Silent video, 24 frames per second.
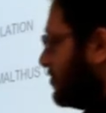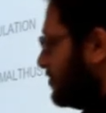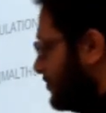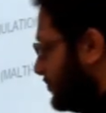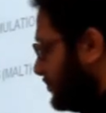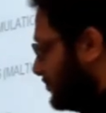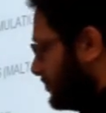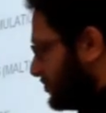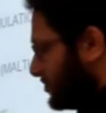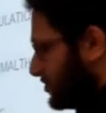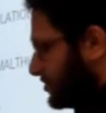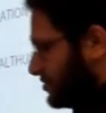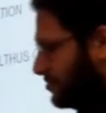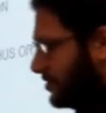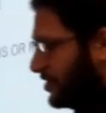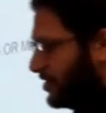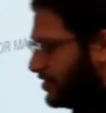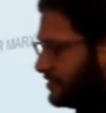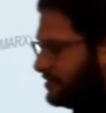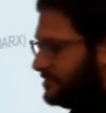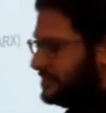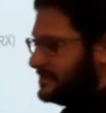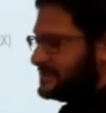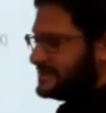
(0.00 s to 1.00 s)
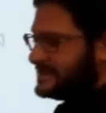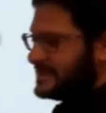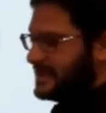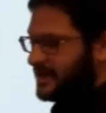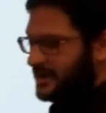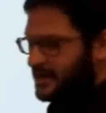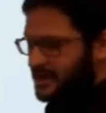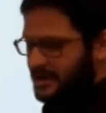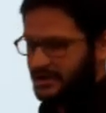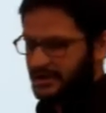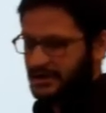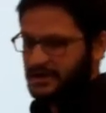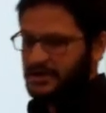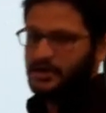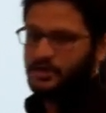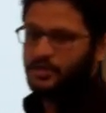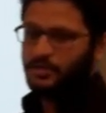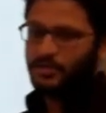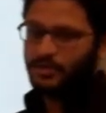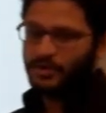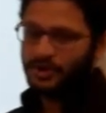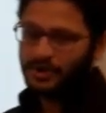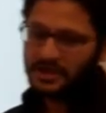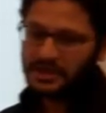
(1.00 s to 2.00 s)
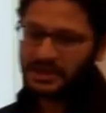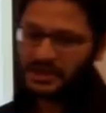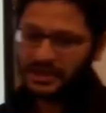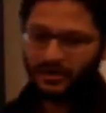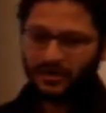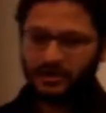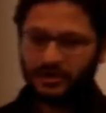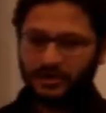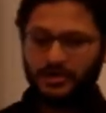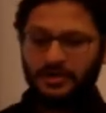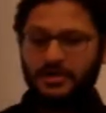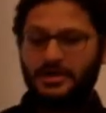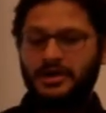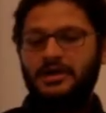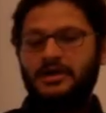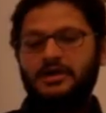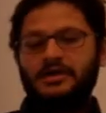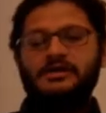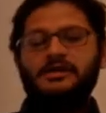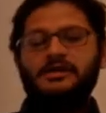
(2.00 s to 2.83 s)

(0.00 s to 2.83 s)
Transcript: computer models are working on,